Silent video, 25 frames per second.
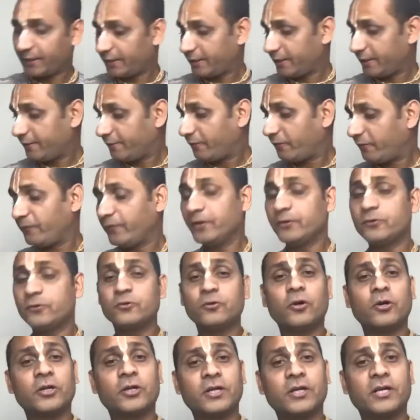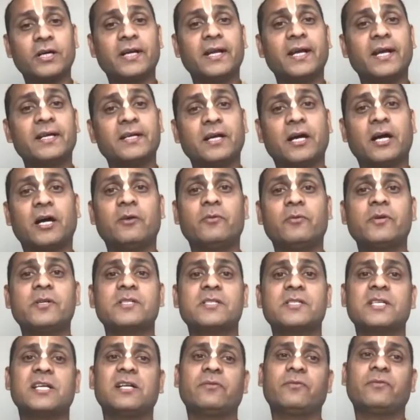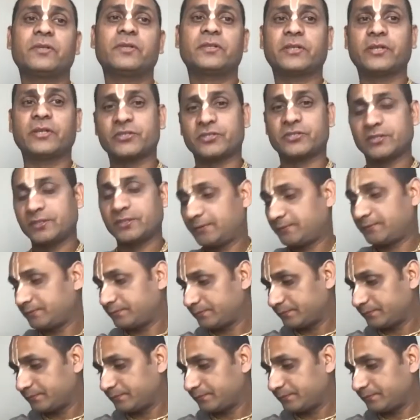if we do not connect ourselves with Krishna.